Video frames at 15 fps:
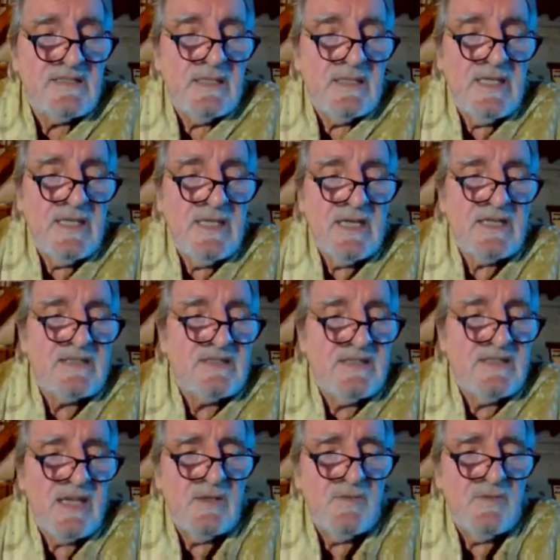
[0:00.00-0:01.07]
He has
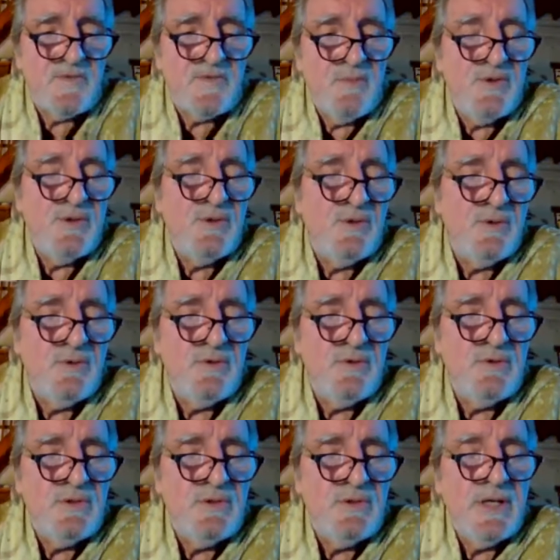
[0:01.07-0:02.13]
taken from
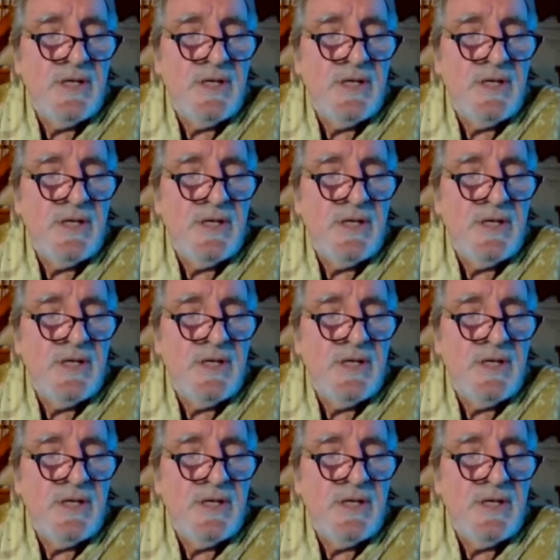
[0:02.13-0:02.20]
you